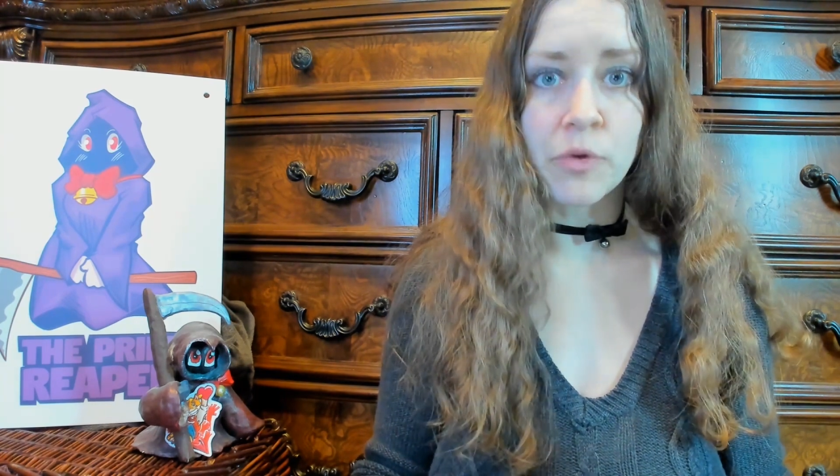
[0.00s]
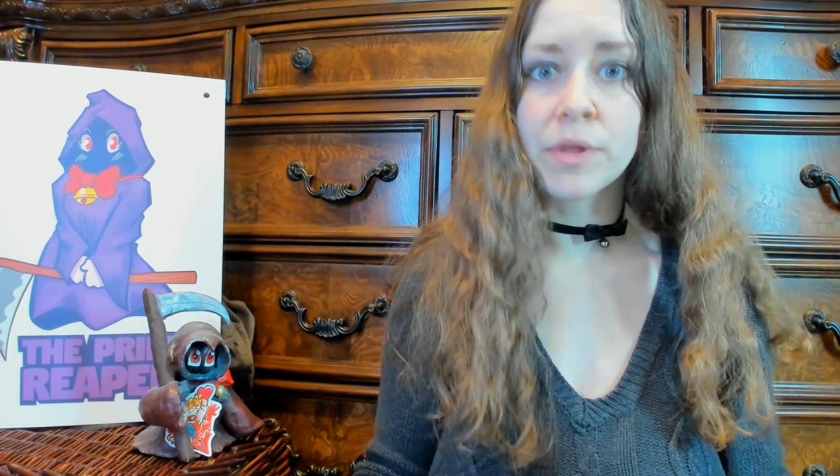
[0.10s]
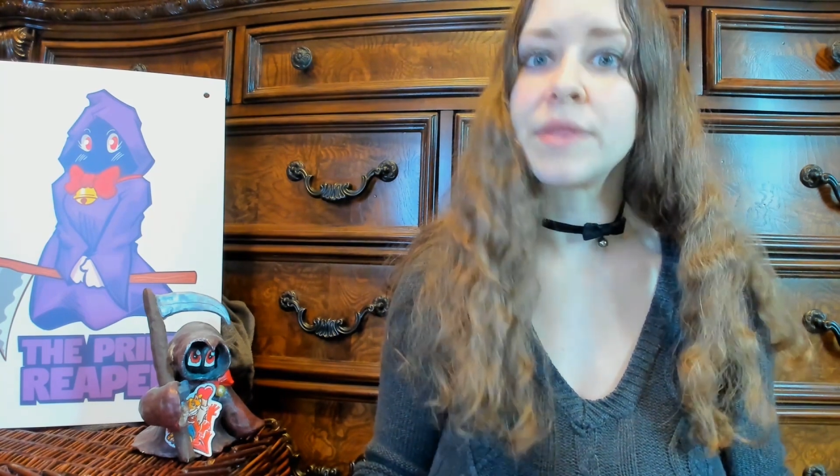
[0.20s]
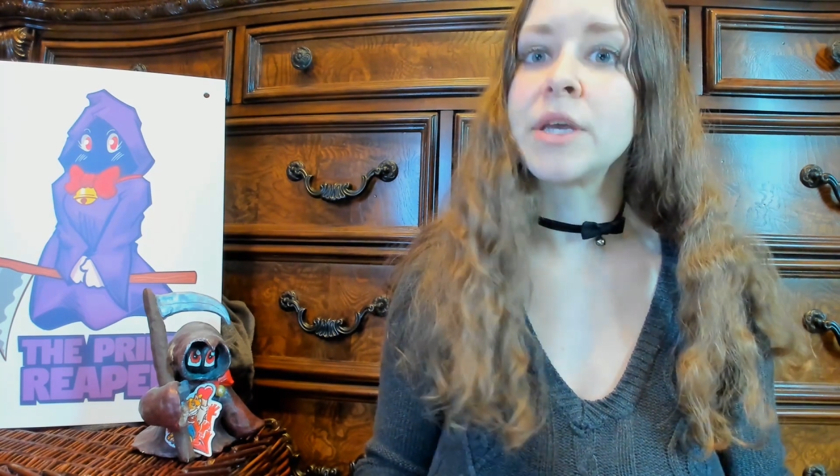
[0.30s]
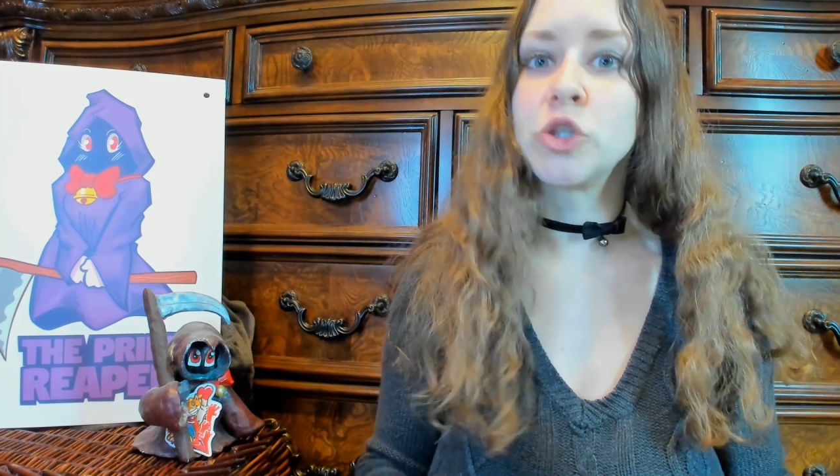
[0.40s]
or
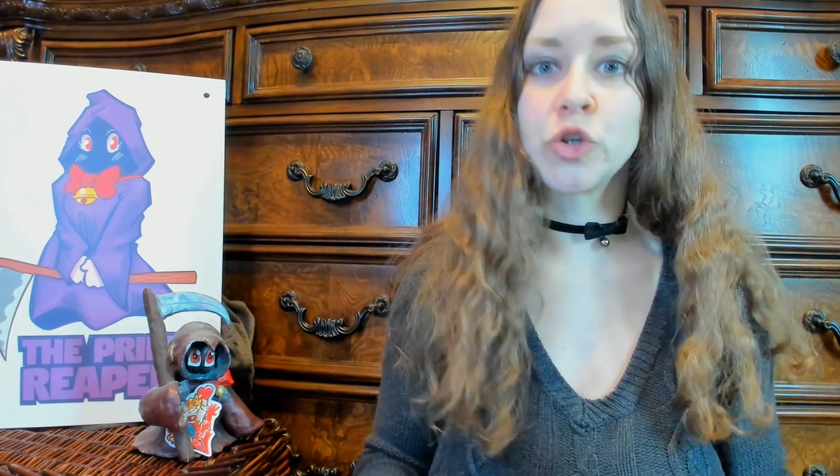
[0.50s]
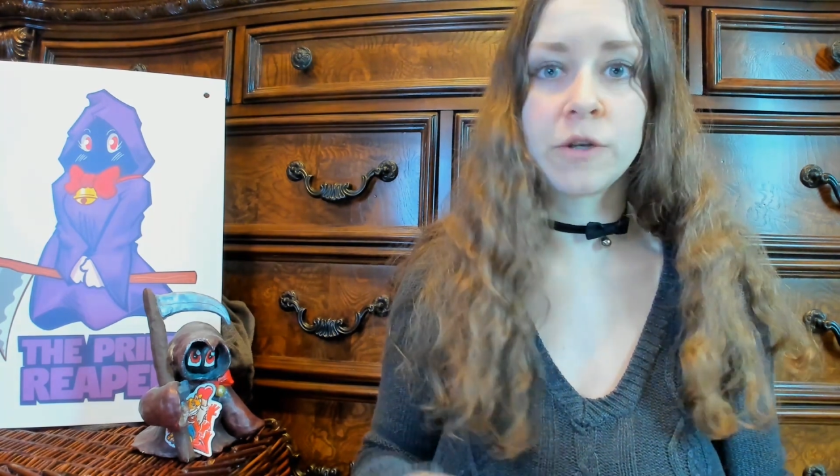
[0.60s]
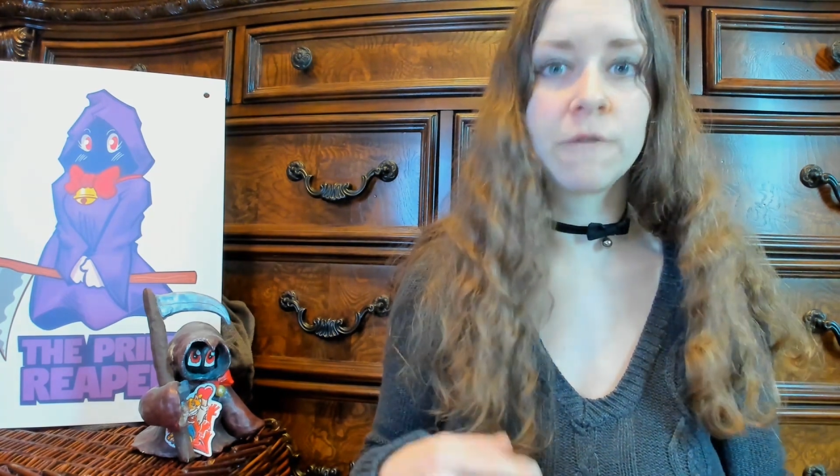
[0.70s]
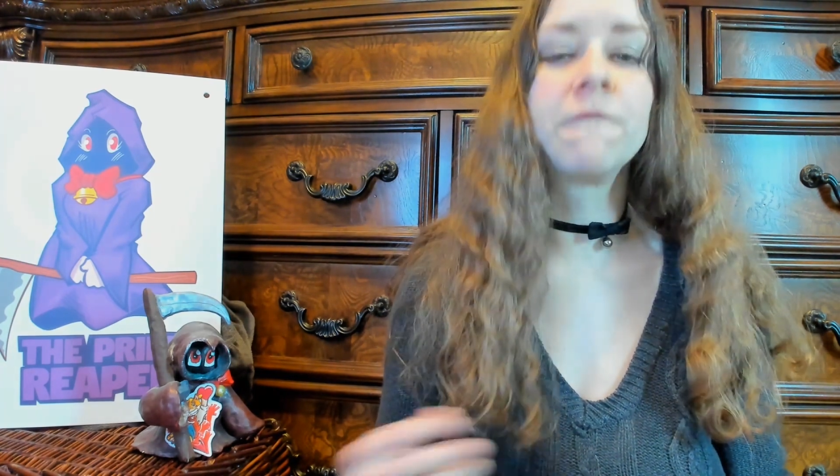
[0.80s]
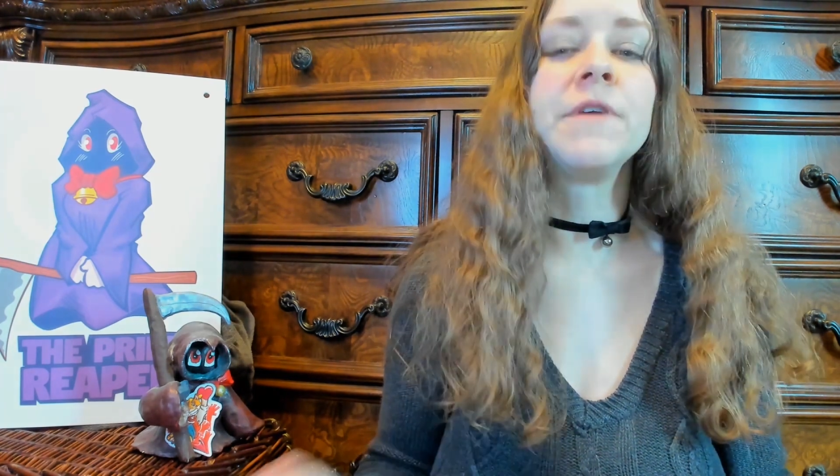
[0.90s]
that they
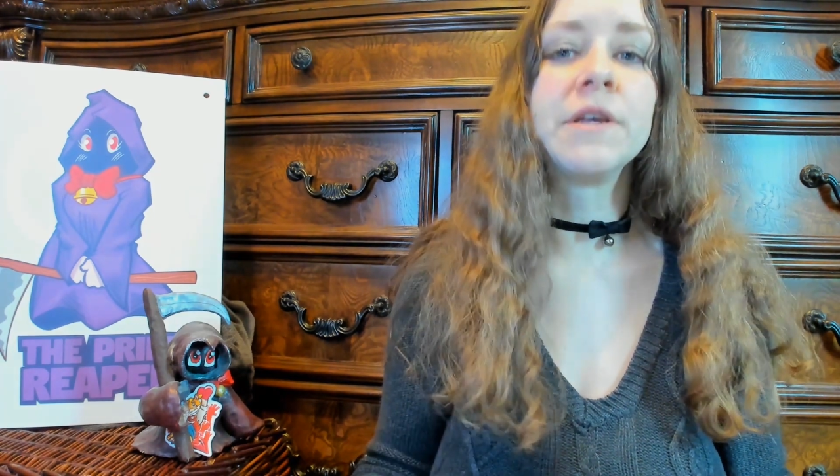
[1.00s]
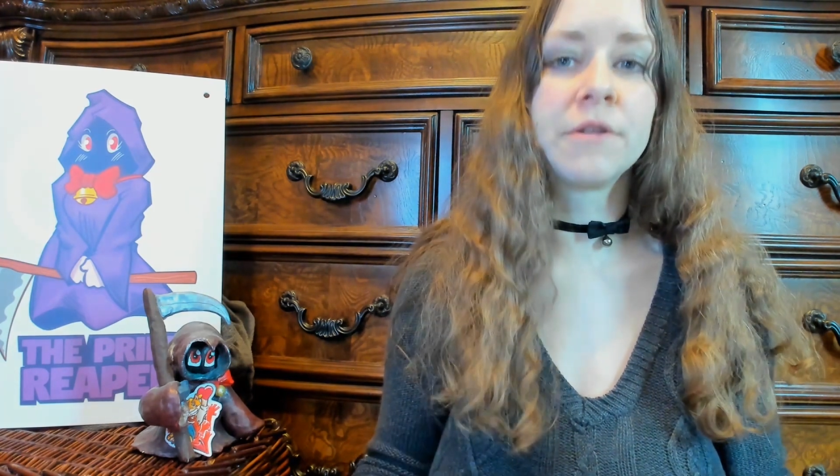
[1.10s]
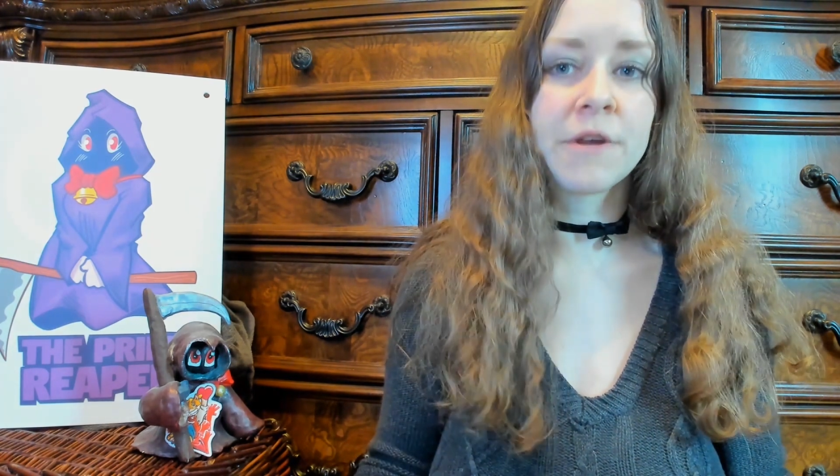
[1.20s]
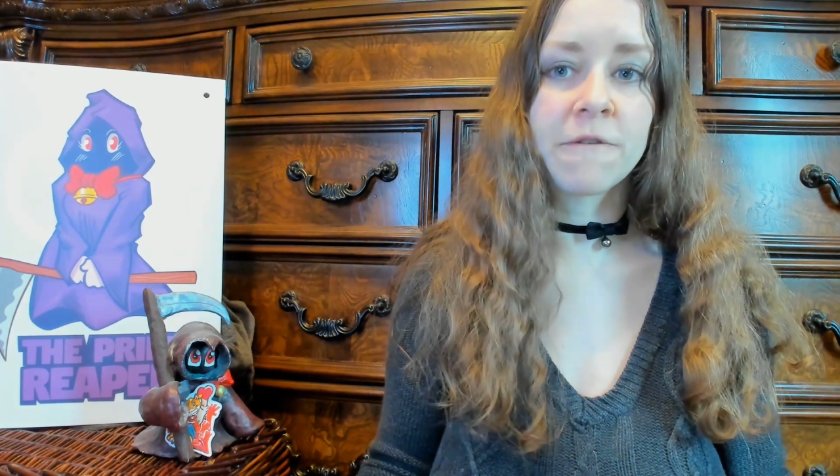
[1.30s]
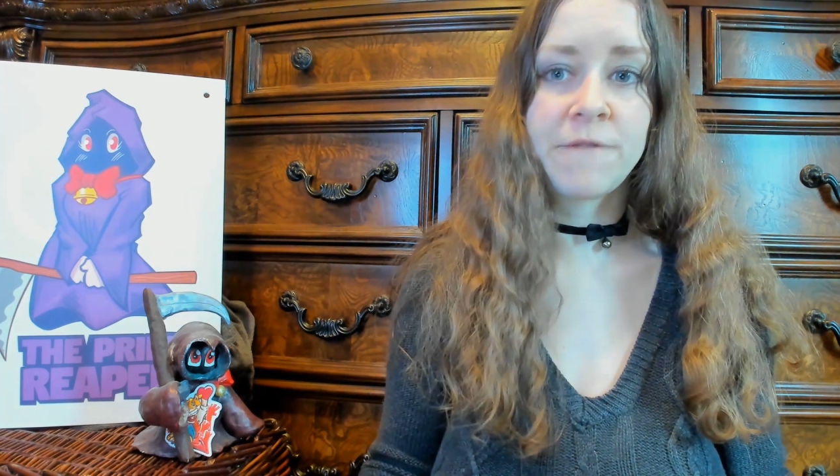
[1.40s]
shouldn't feel
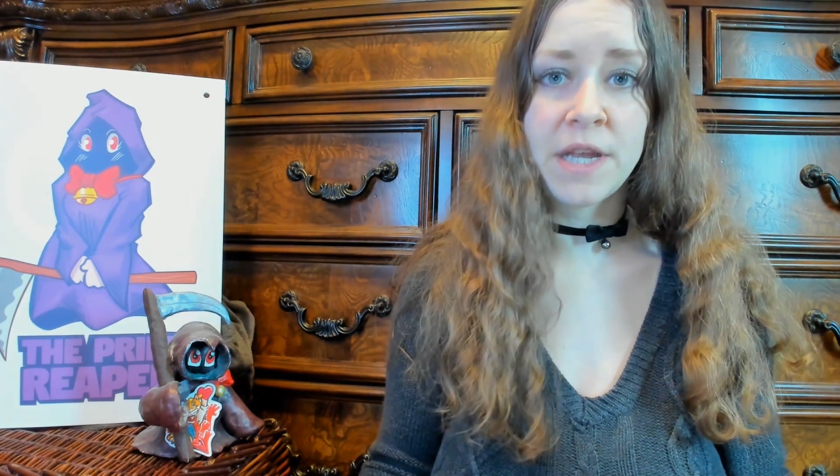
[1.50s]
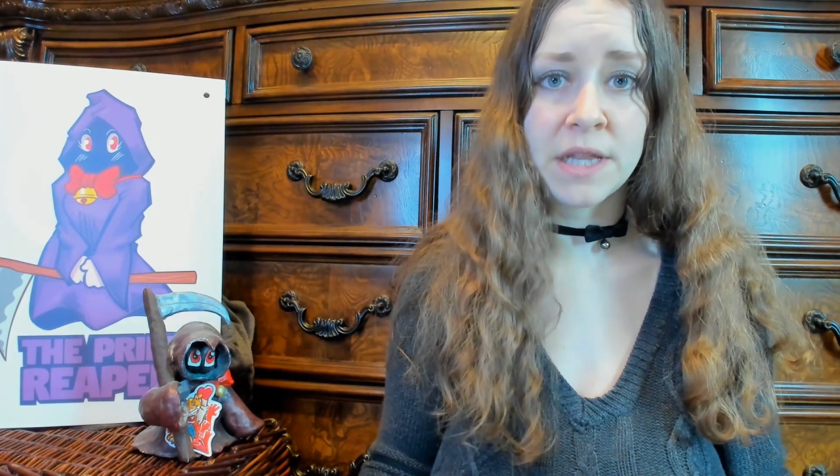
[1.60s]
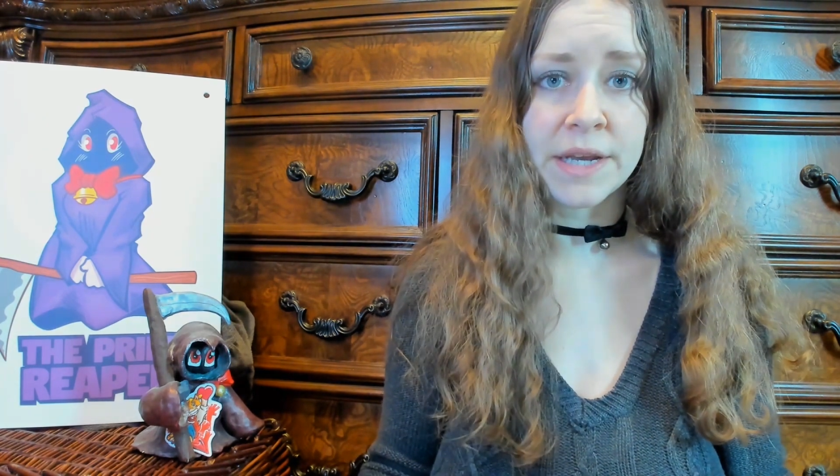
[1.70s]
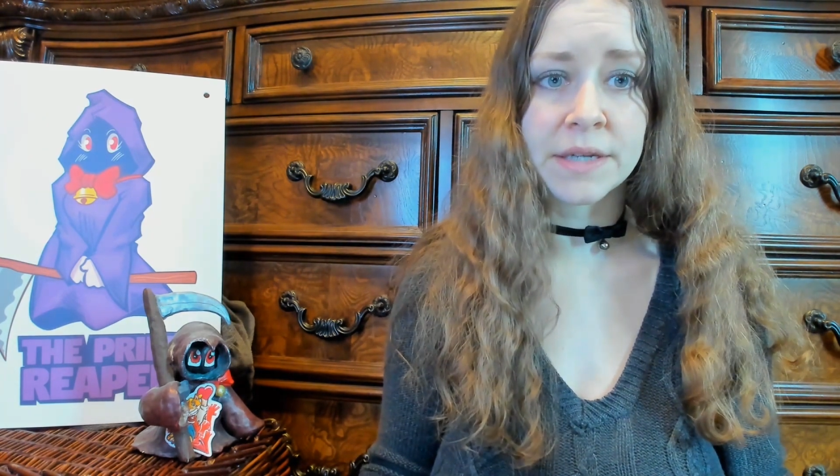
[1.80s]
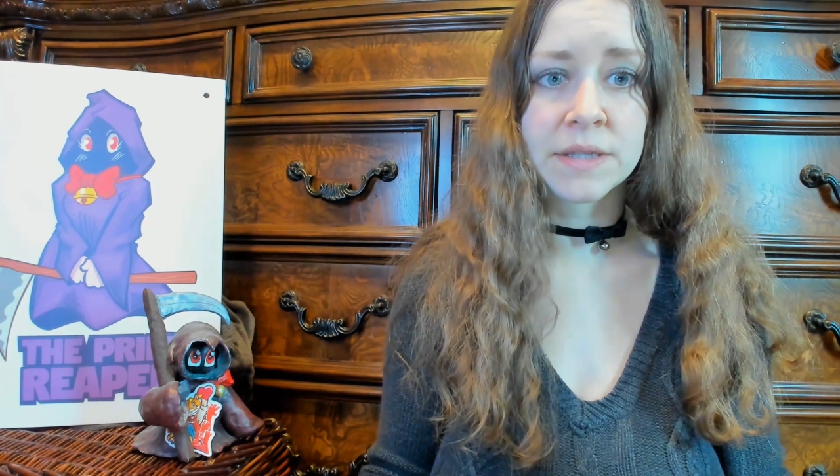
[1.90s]
their
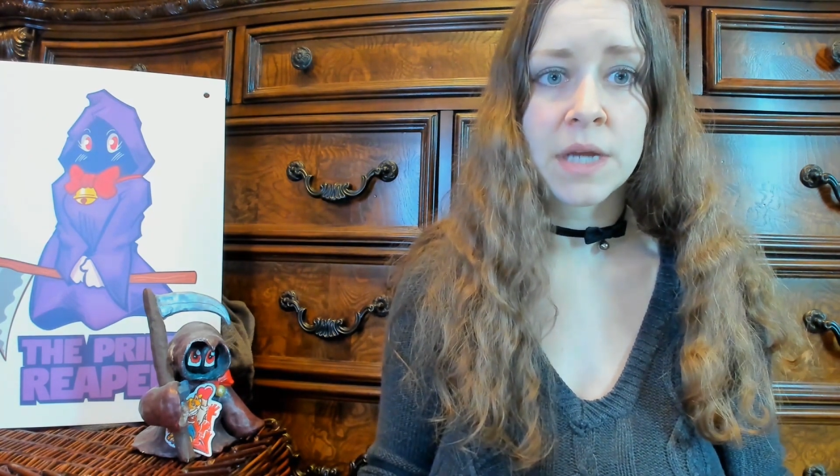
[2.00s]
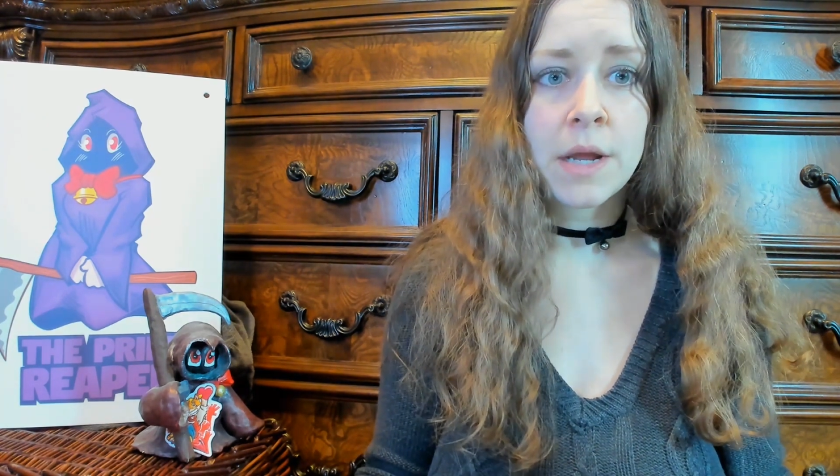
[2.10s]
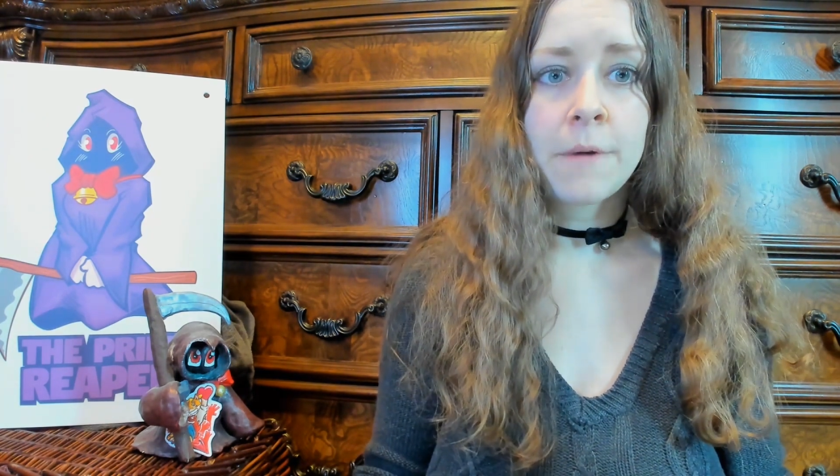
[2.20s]
feelings.